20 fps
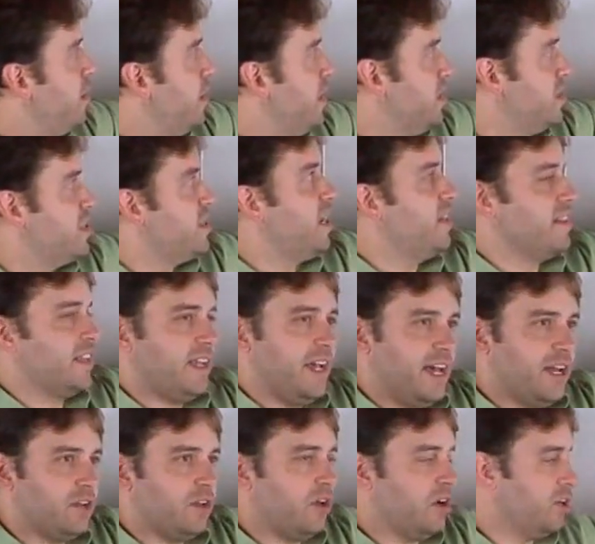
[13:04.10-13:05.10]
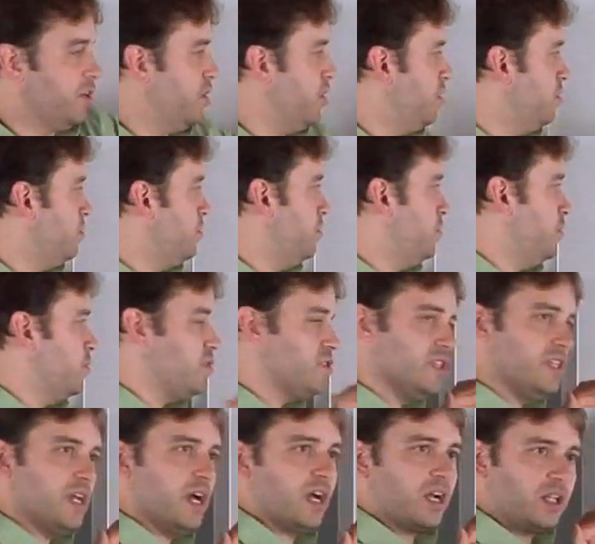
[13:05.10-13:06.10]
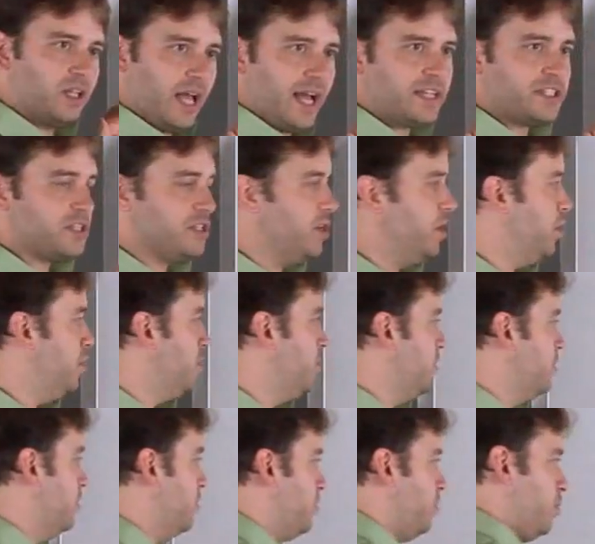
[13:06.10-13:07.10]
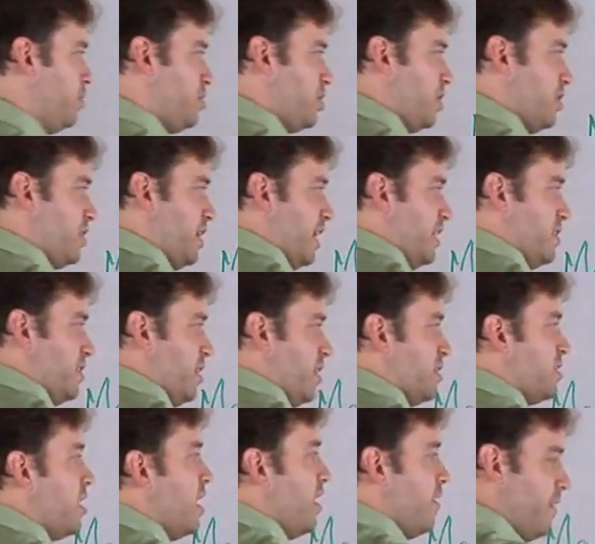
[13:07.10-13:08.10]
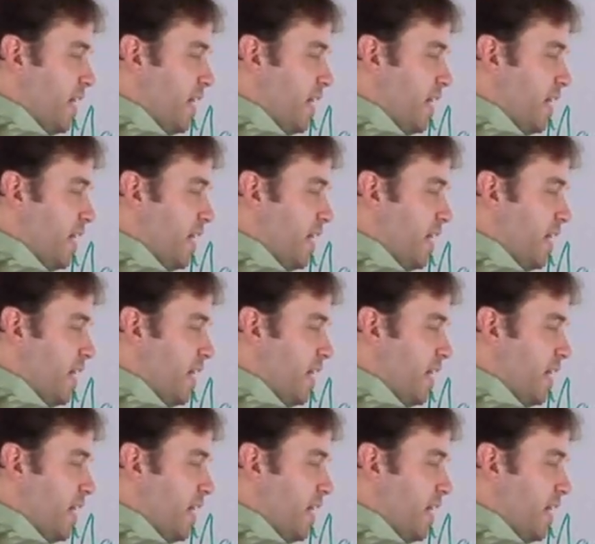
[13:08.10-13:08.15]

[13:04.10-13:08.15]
inside the catalog node, you'll see a class node, which contains this.